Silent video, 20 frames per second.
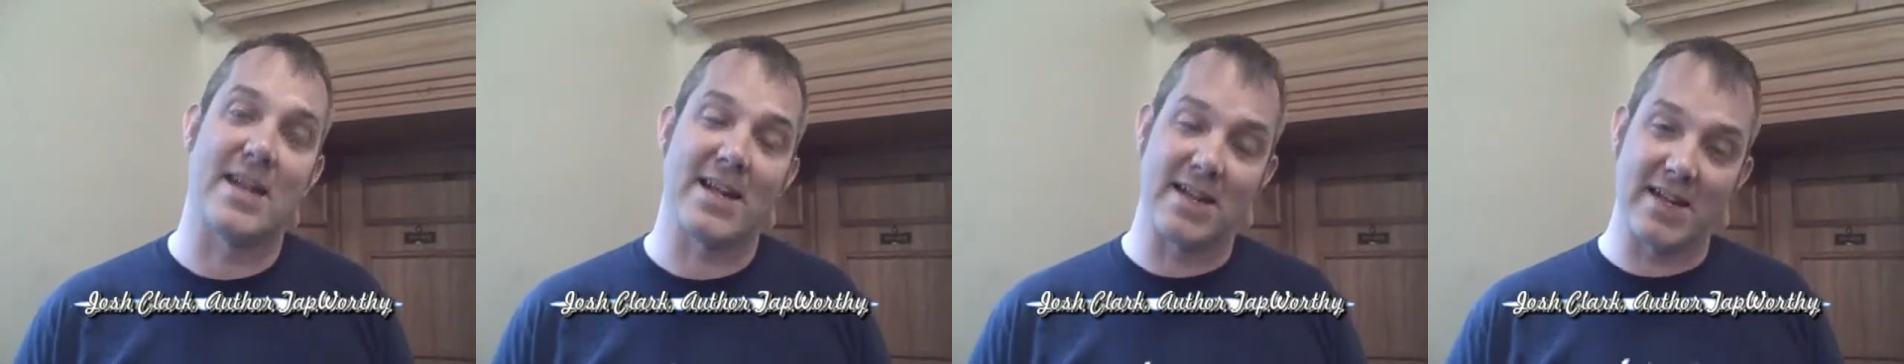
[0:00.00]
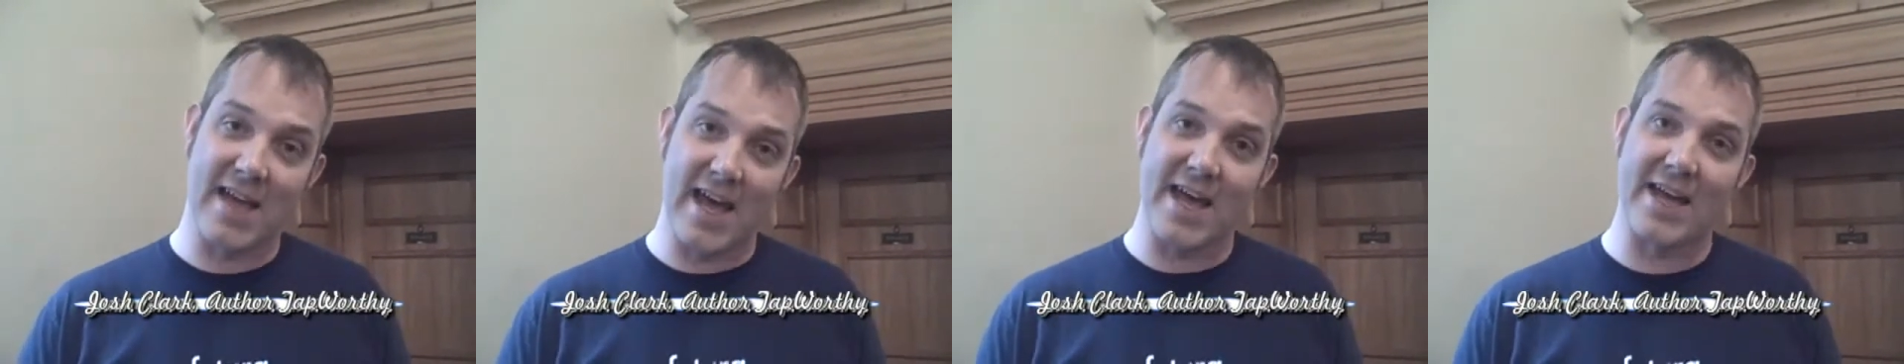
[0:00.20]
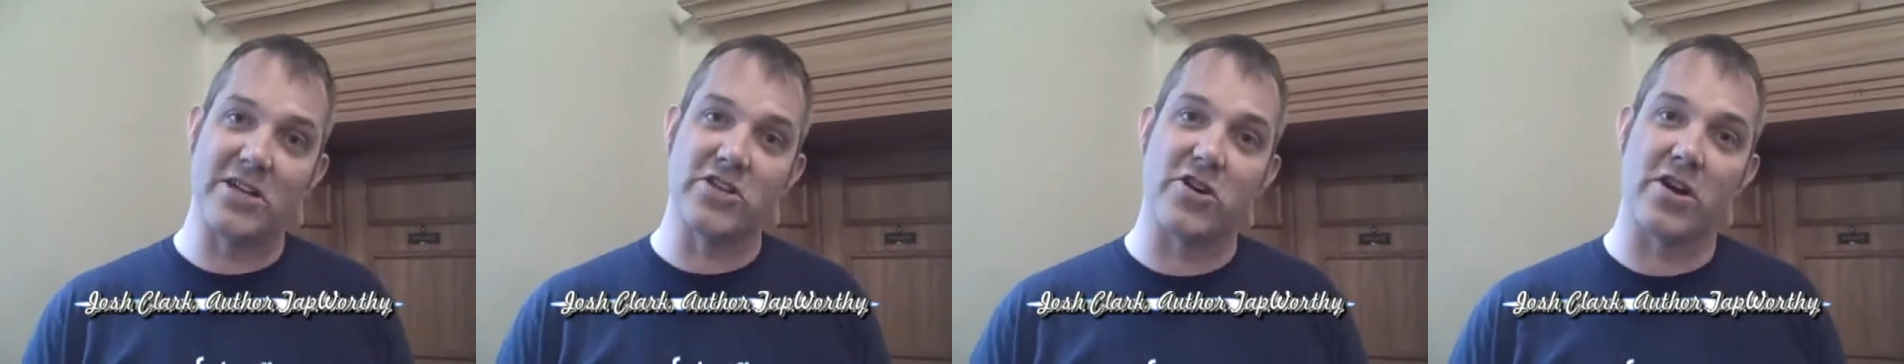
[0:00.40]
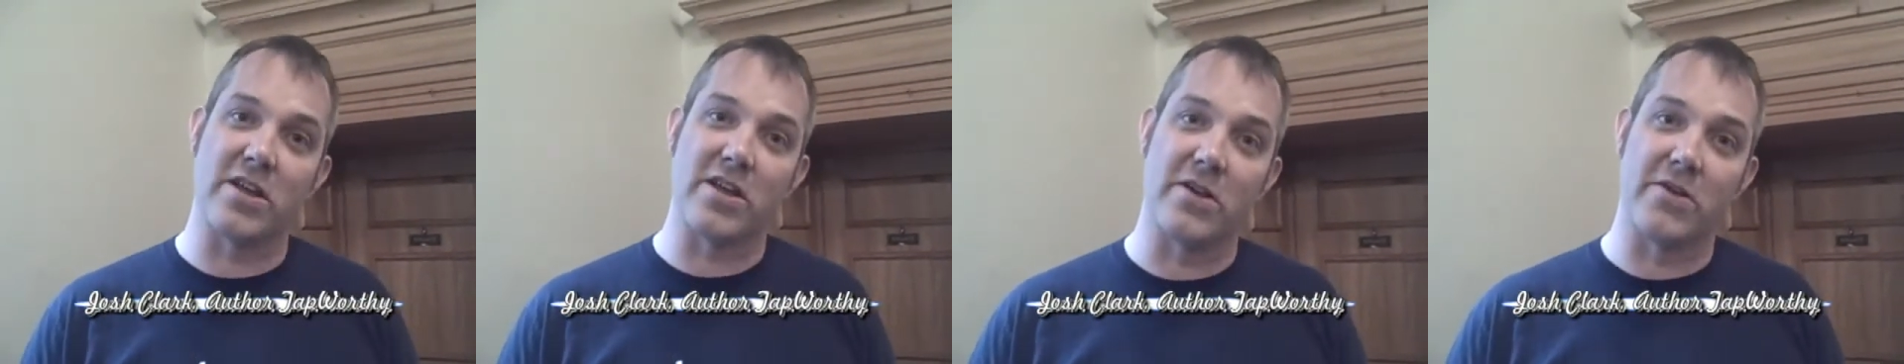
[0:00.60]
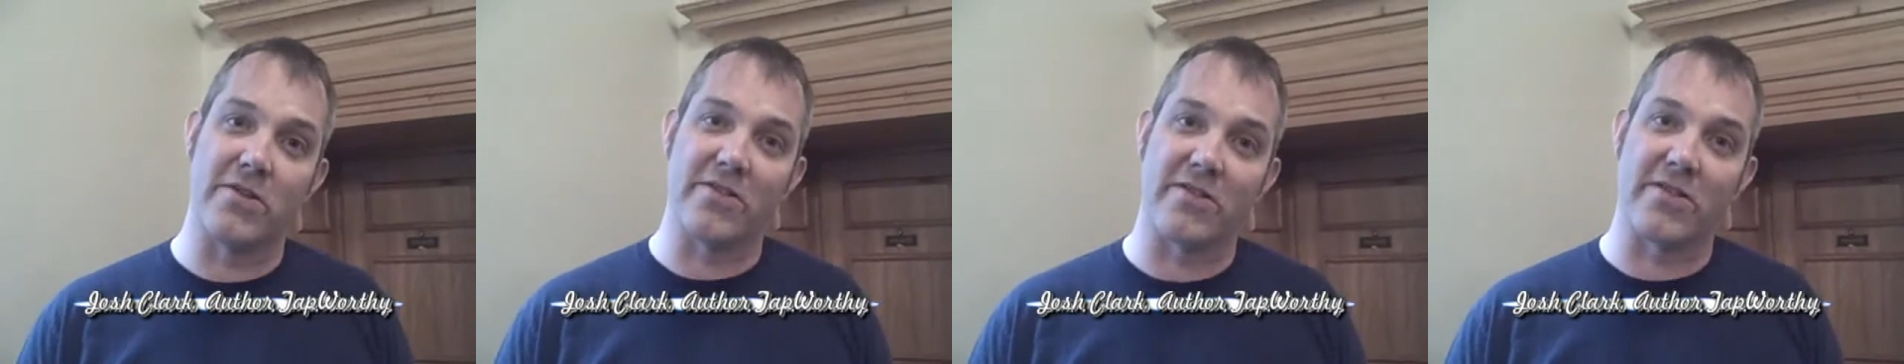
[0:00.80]
engage our
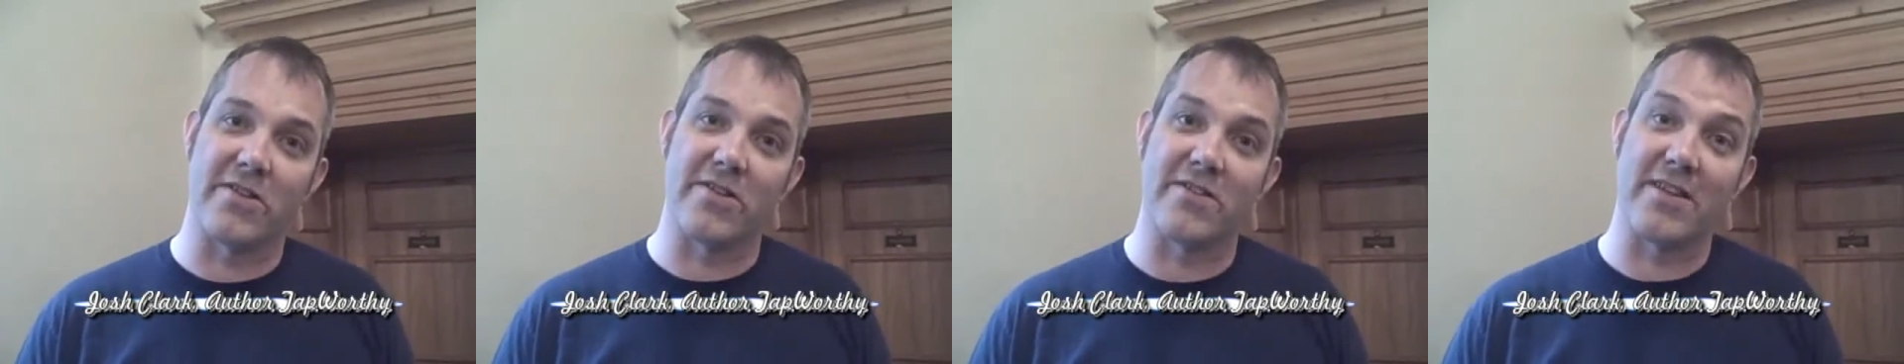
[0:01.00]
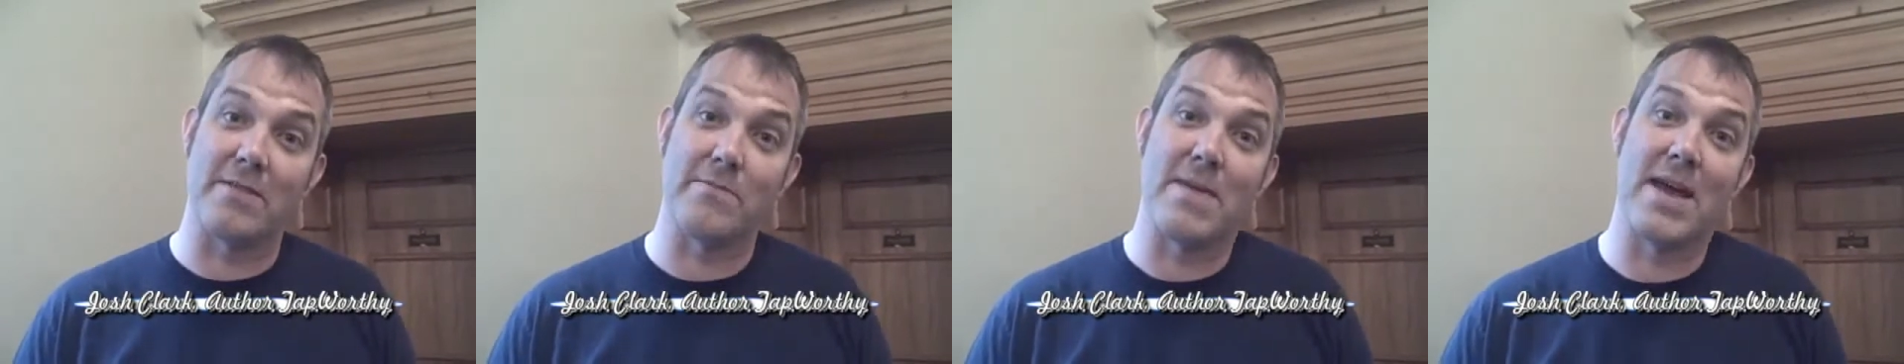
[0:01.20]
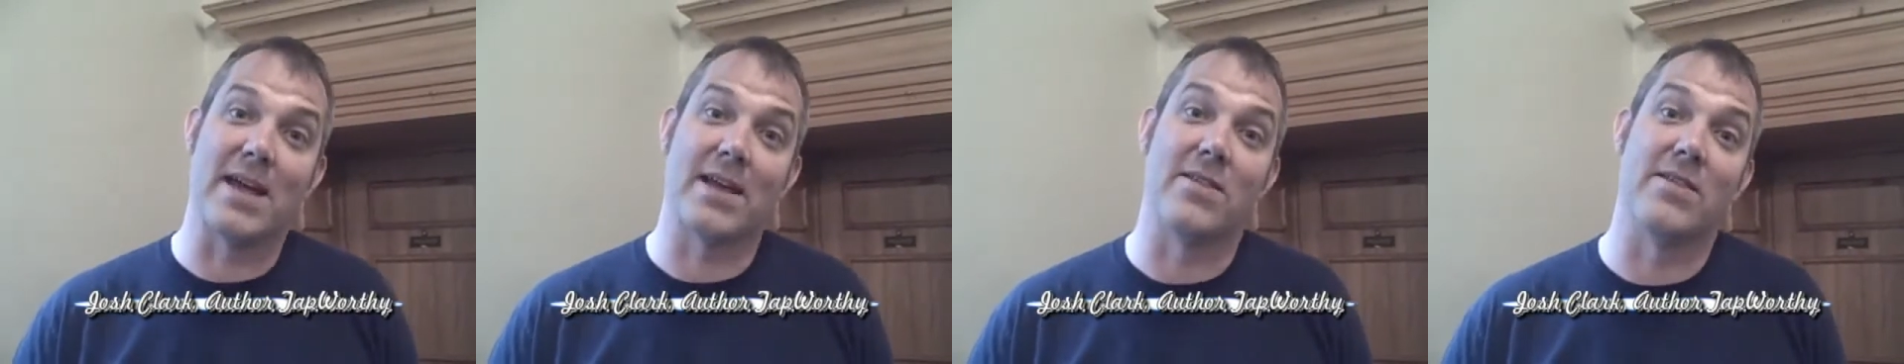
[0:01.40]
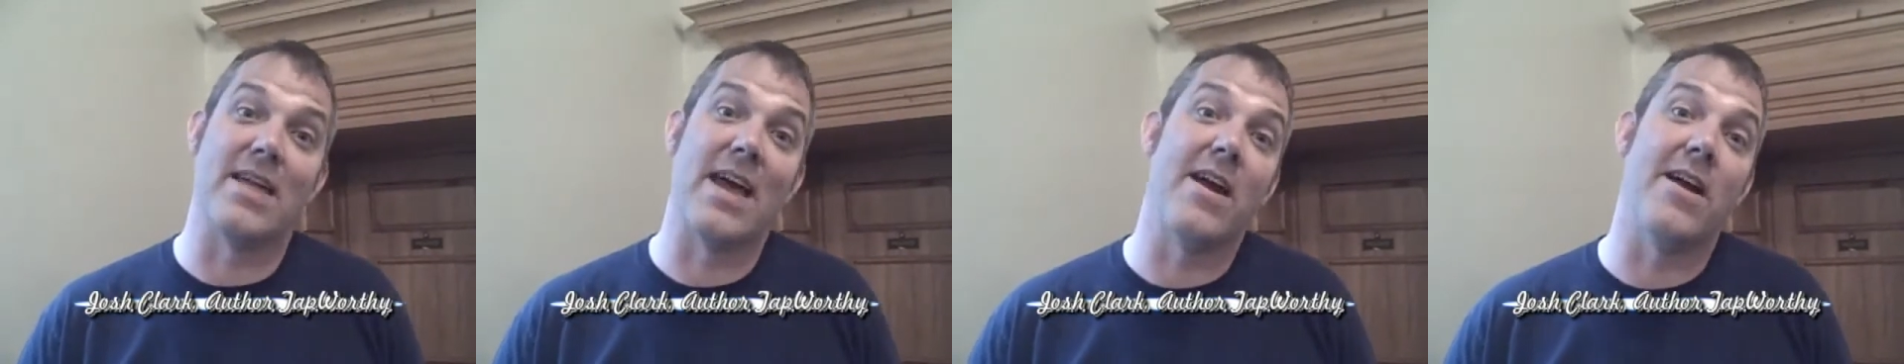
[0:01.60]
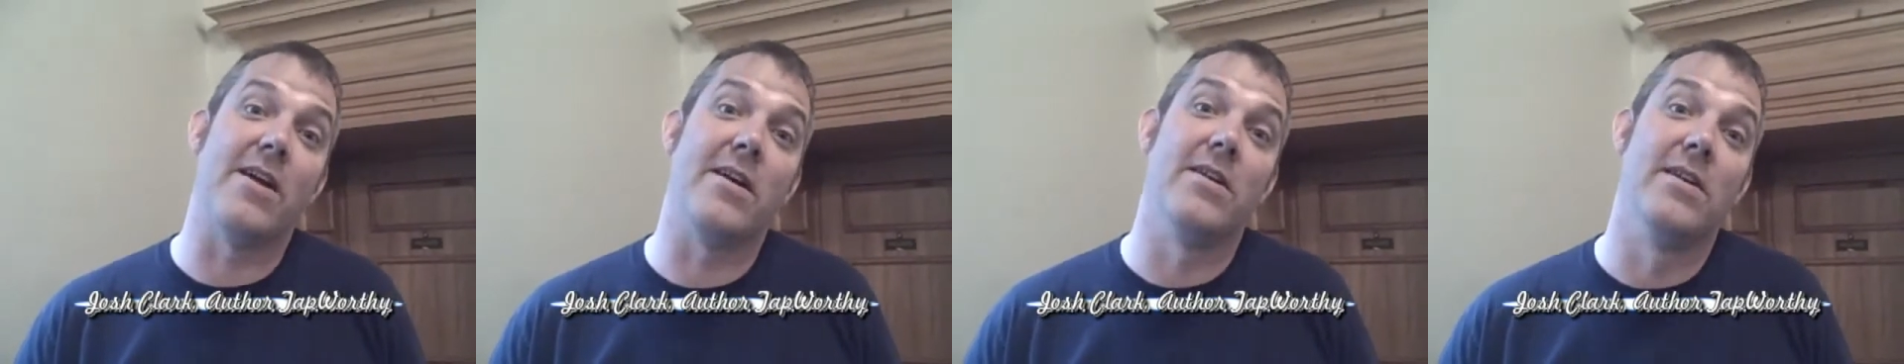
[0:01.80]
users and make
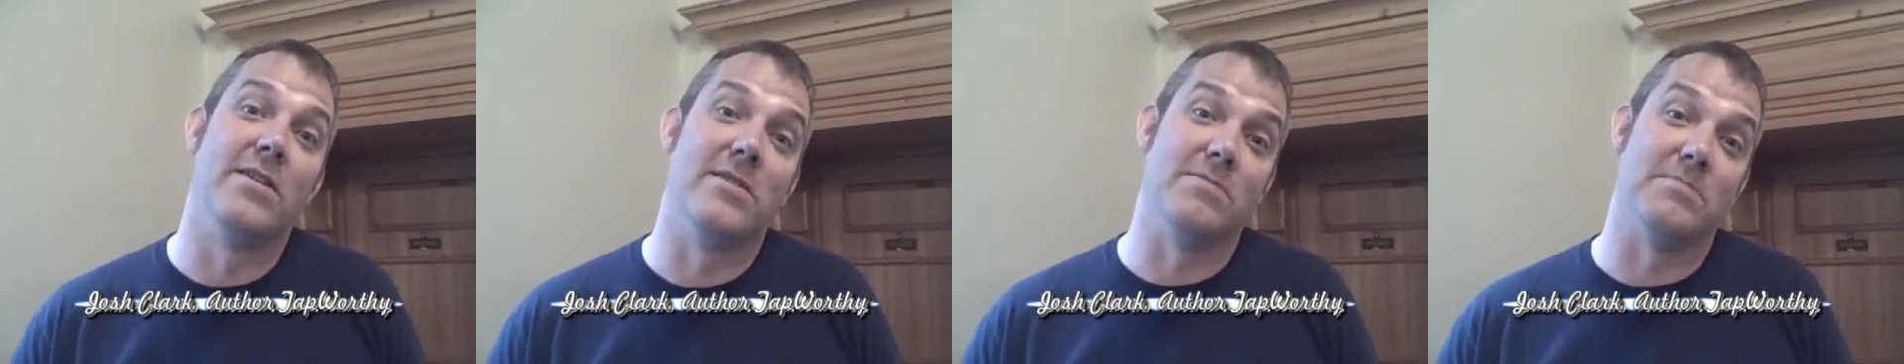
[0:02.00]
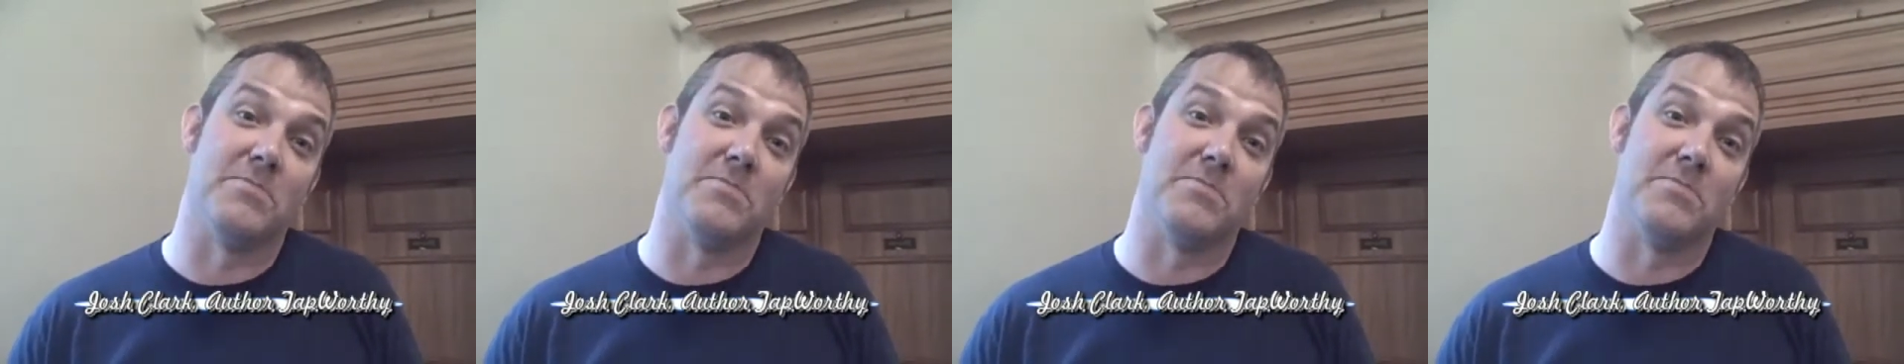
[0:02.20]
their